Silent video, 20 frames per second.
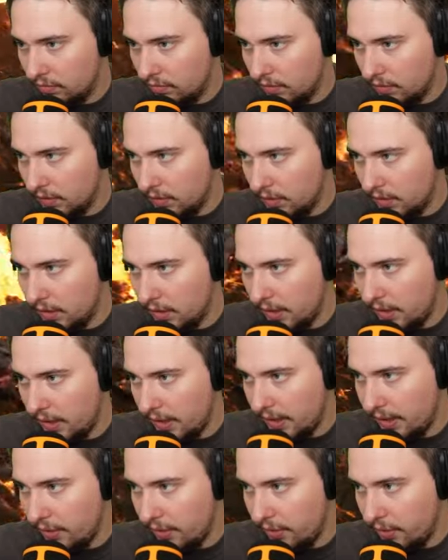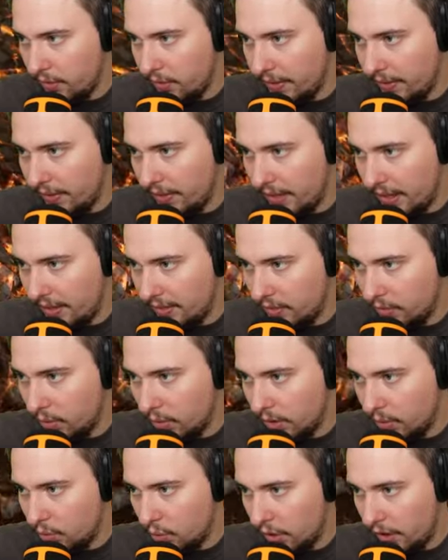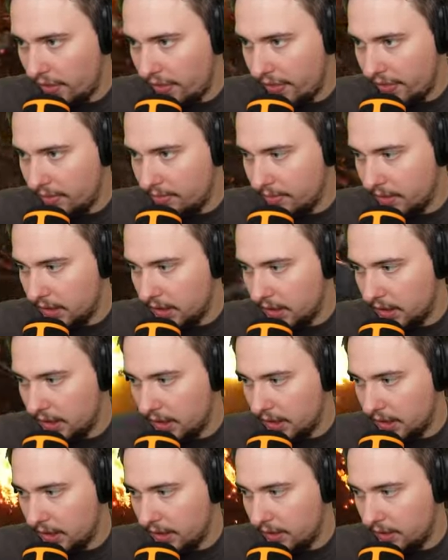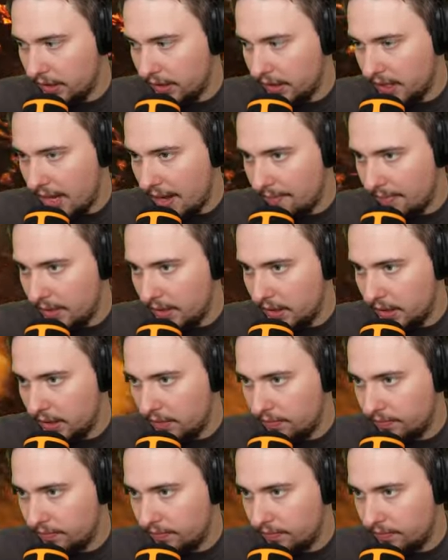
Mm, I don't know what that was worth it, but uh, it happened.